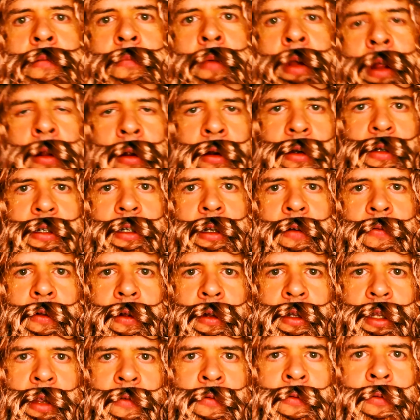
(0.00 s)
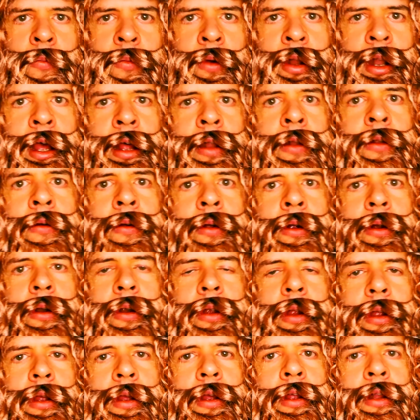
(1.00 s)
she made herself look different when I knew her
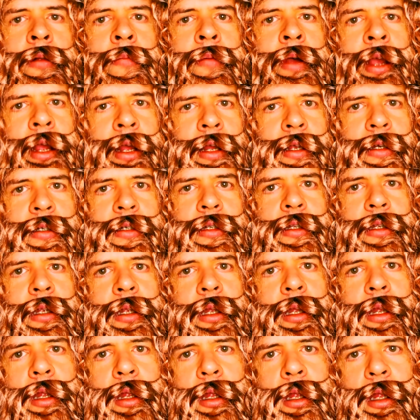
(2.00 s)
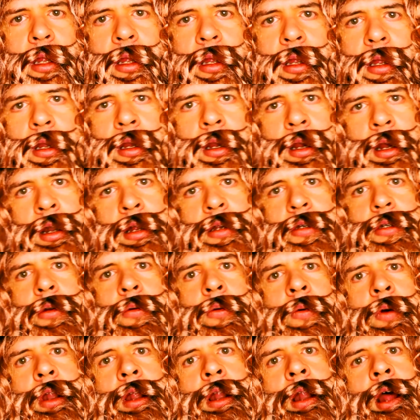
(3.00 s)
in the past. And I said,
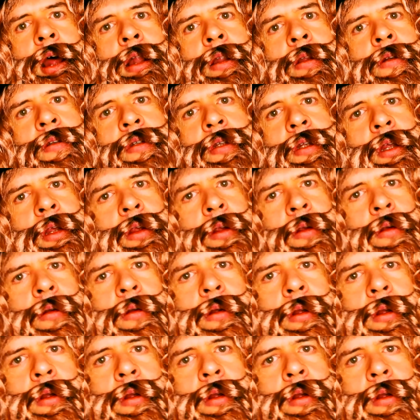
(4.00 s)
what did I do to you?